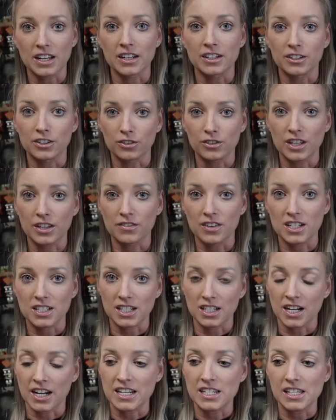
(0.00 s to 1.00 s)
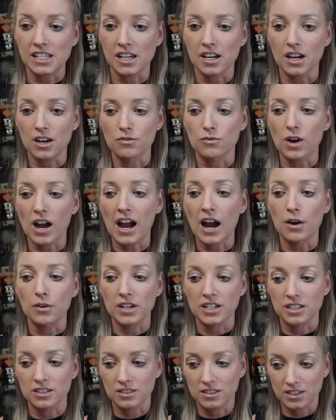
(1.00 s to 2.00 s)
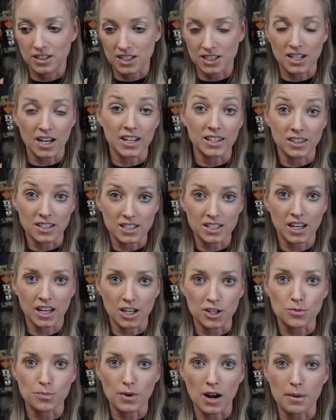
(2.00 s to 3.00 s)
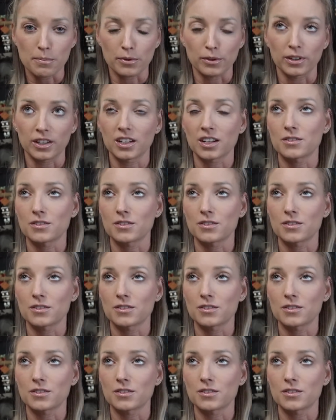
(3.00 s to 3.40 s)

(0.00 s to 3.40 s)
and it'll give us an idea of how to design this cage properly.